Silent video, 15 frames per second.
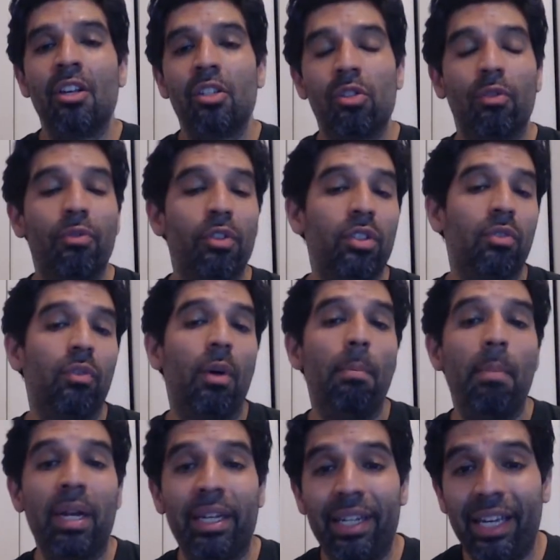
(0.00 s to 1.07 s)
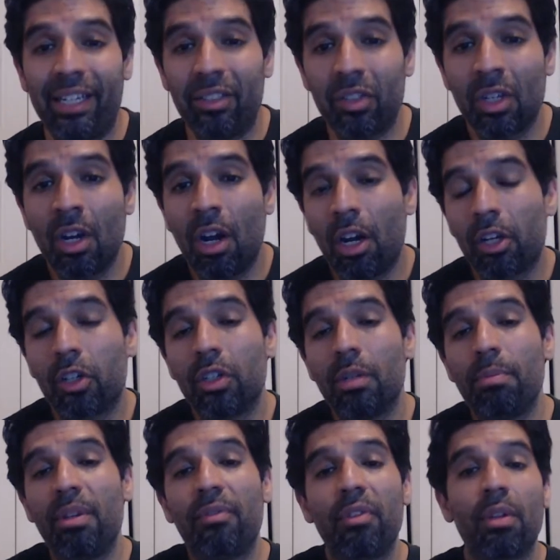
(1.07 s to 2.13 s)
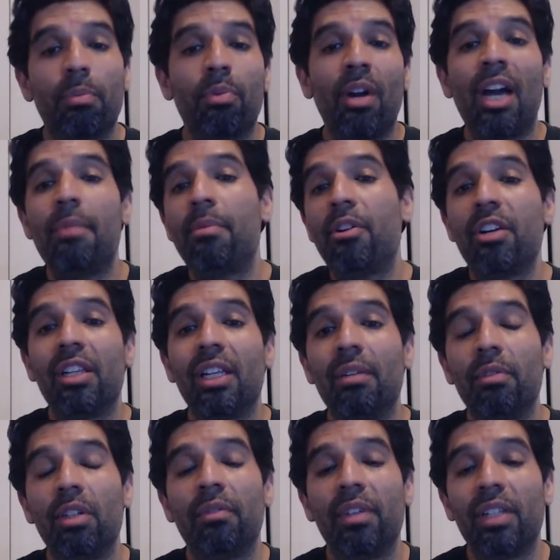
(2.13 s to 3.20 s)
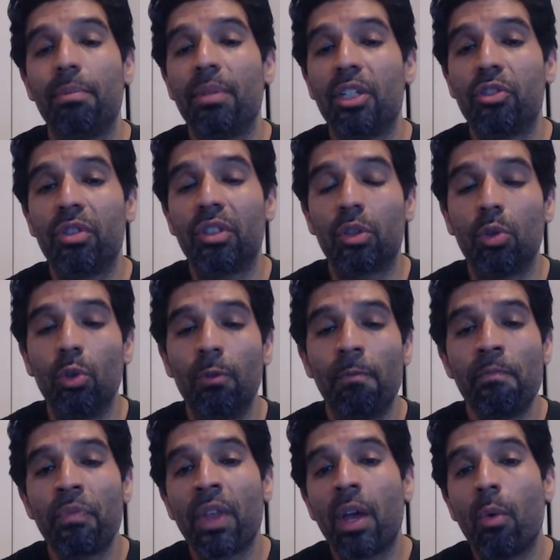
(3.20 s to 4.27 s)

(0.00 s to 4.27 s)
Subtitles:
So first of all, Mondays are going to be for the primary level of elementary school,